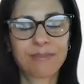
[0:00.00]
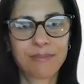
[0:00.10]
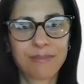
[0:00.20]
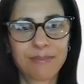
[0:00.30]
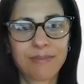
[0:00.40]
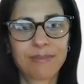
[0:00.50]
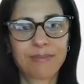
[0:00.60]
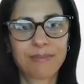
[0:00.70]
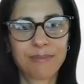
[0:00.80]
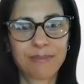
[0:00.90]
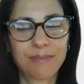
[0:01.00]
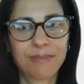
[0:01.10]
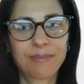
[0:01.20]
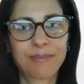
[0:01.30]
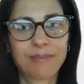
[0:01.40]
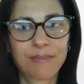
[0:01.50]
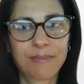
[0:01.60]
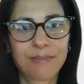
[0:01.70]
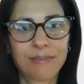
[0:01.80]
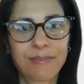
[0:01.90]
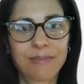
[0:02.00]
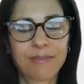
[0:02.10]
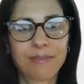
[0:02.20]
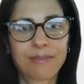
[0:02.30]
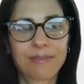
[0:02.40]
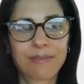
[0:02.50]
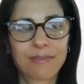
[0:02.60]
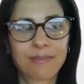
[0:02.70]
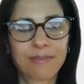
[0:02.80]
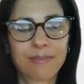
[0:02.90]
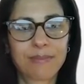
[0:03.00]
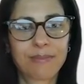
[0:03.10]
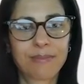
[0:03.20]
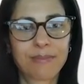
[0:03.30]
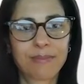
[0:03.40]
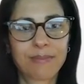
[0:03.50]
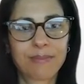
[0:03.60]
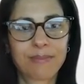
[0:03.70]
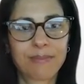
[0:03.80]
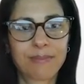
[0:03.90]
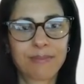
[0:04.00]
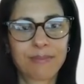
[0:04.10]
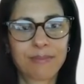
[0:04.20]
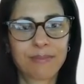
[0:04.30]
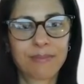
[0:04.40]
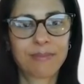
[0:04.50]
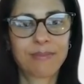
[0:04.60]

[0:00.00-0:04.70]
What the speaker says: (not speaking)